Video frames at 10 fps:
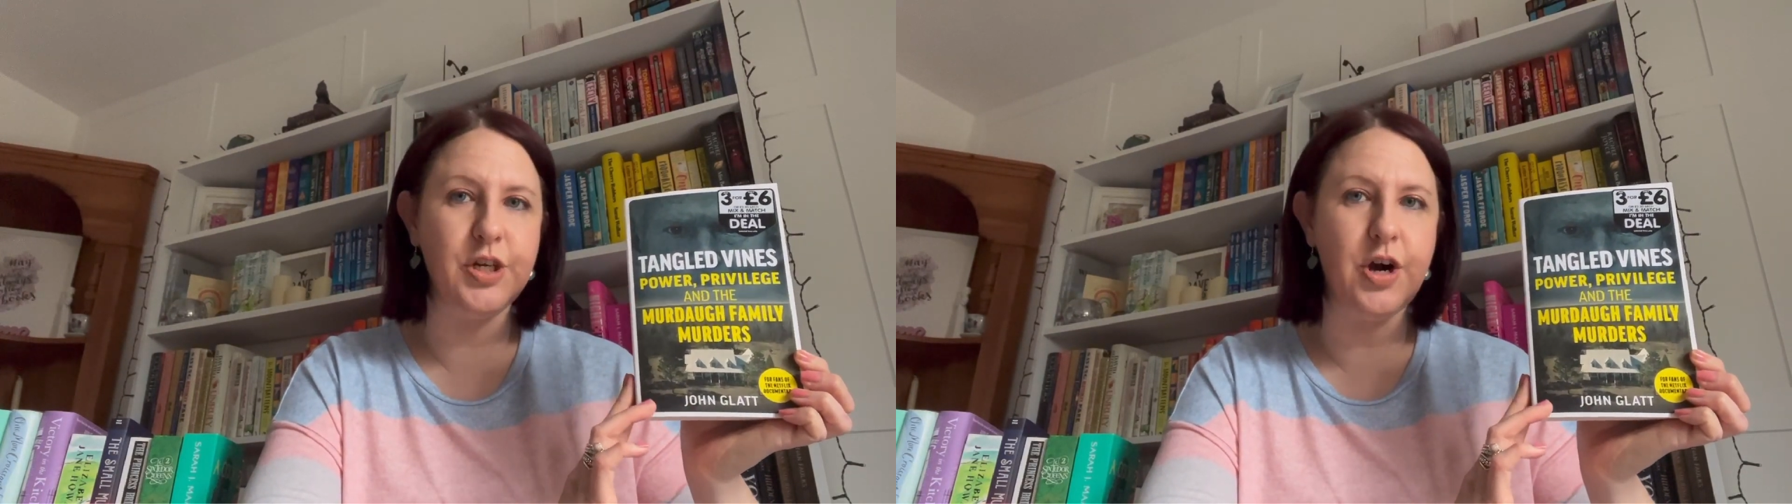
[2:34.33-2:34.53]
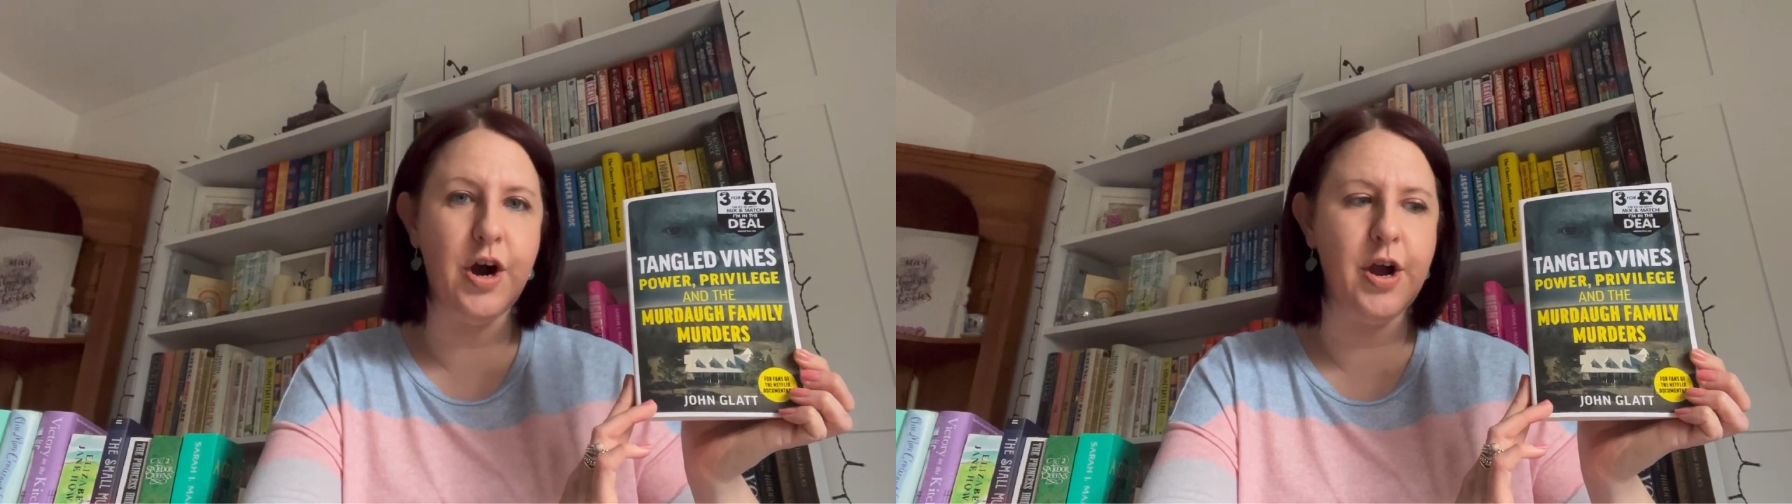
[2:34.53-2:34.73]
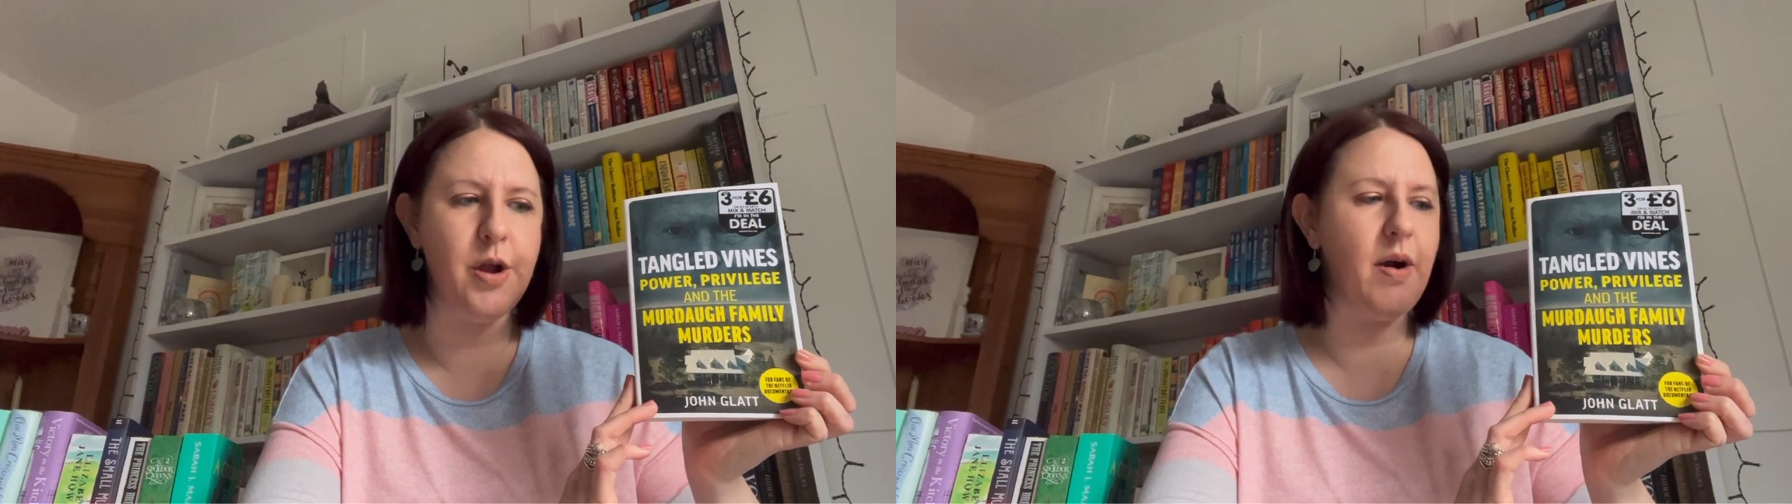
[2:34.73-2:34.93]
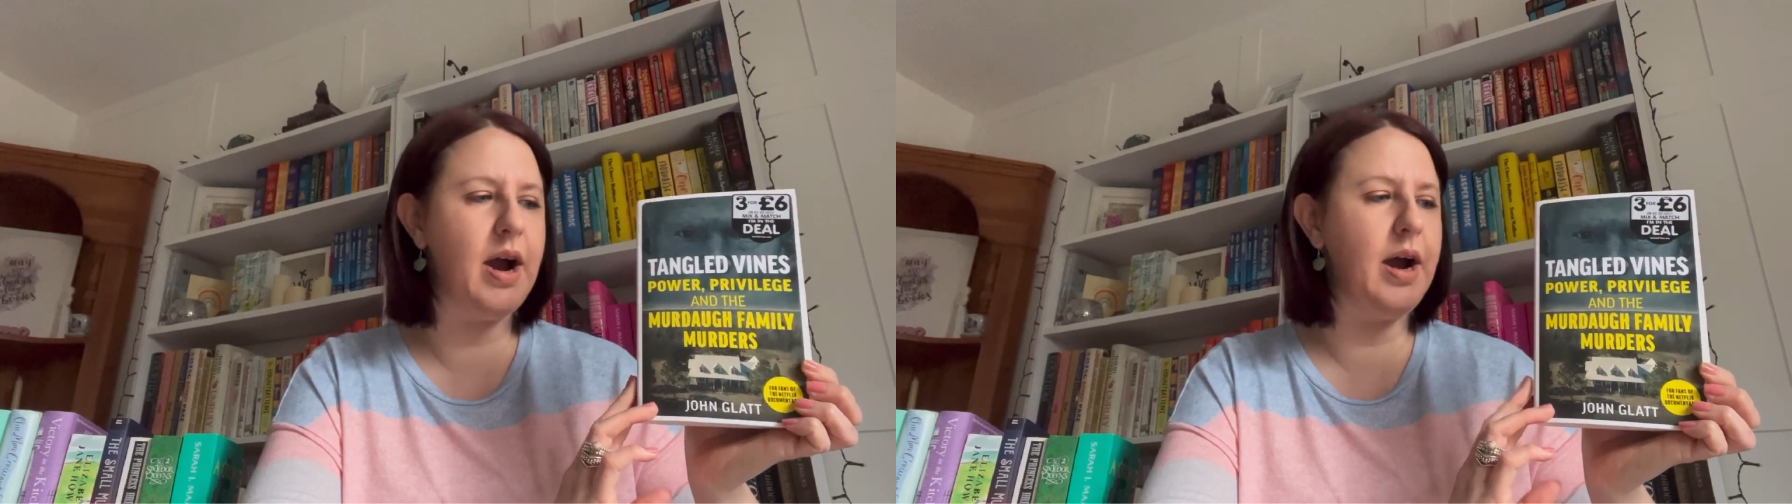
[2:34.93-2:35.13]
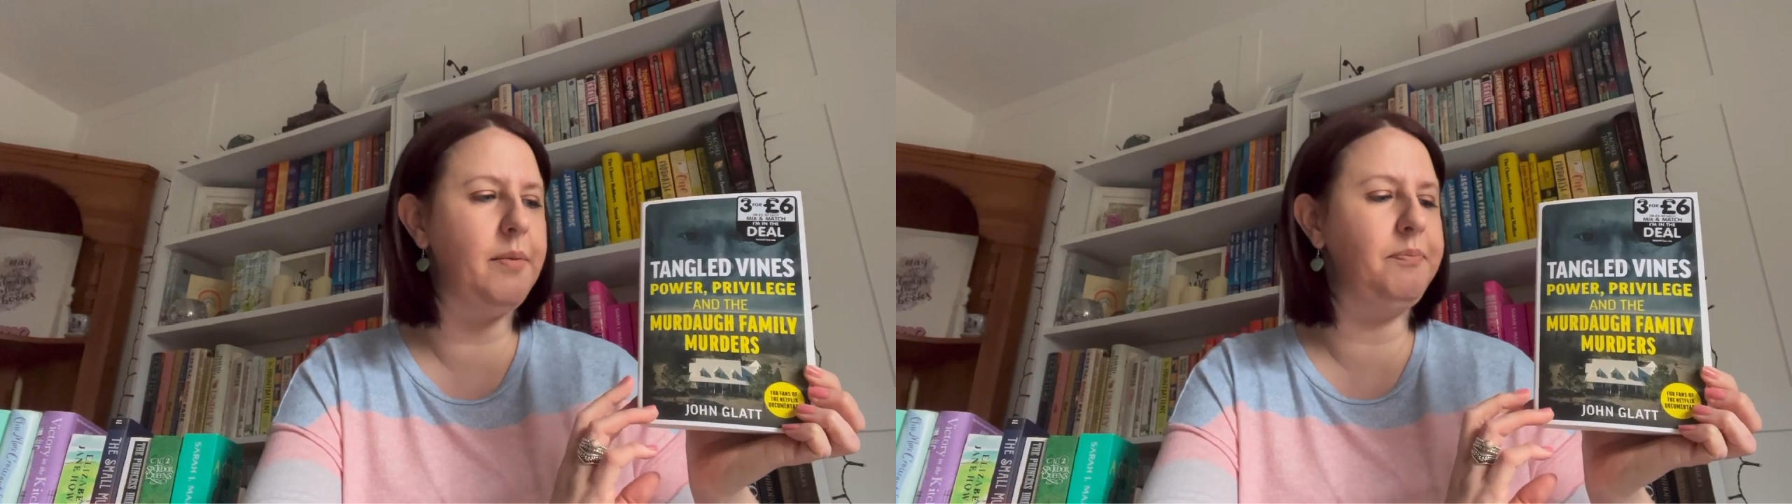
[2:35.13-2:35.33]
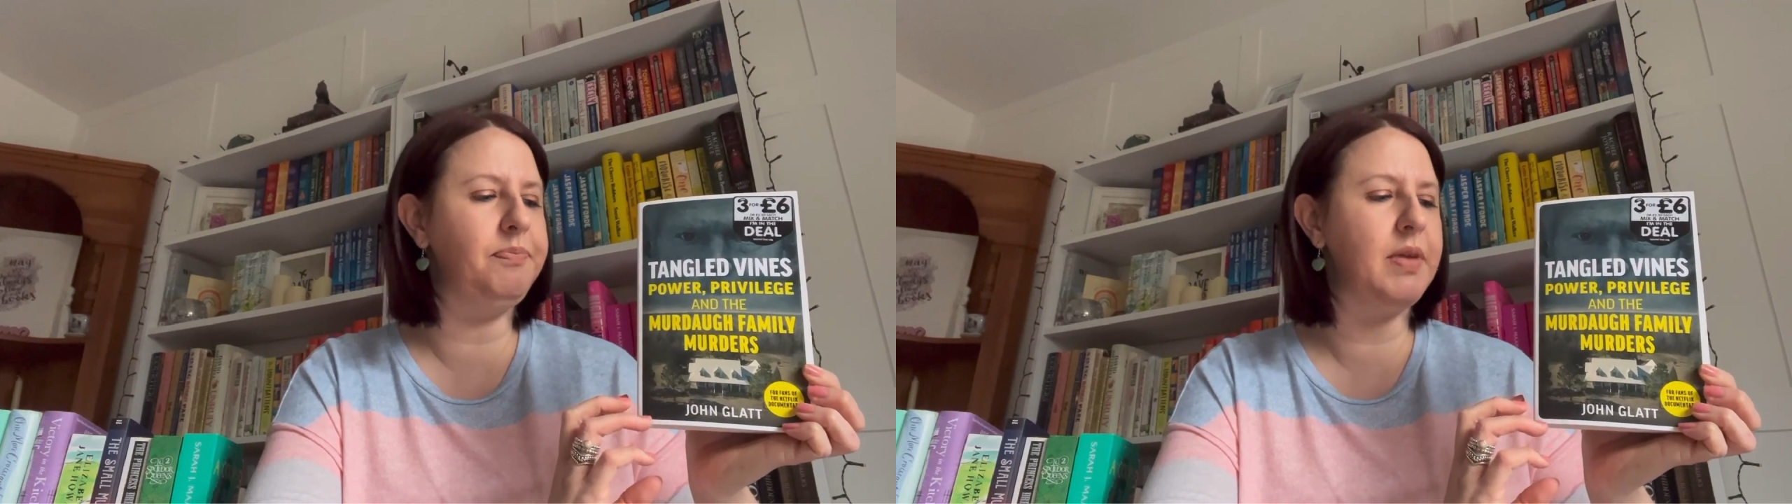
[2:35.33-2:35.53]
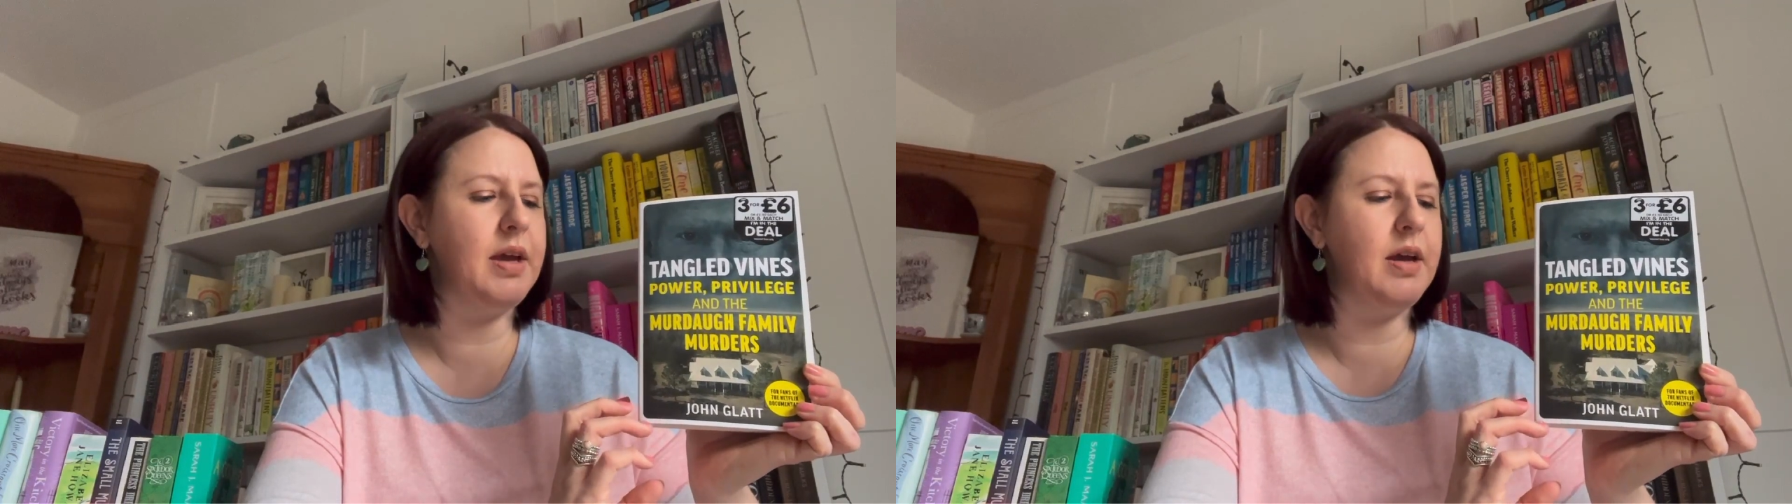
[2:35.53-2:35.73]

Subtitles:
know.